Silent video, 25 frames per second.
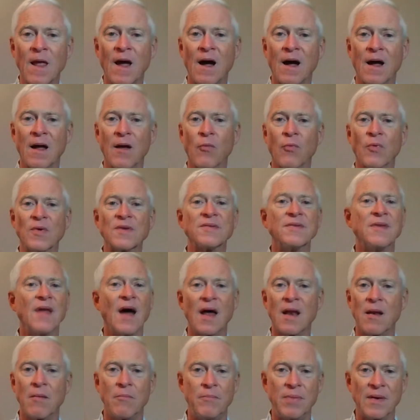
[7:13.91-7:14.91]
It was
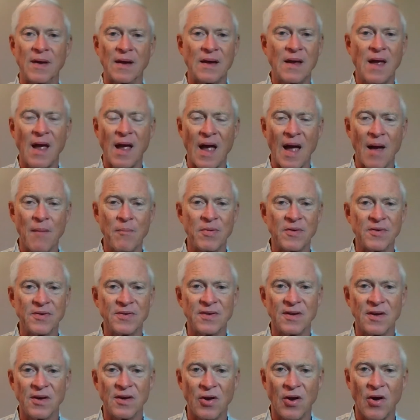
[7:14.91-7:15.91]
not a big
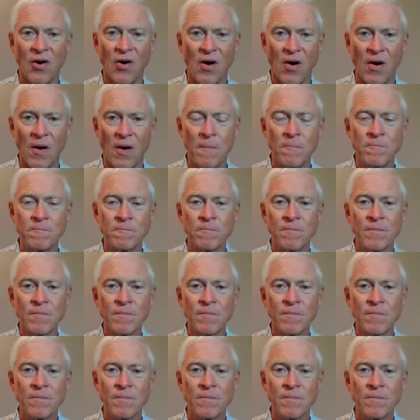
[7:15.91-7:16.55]
campus at all.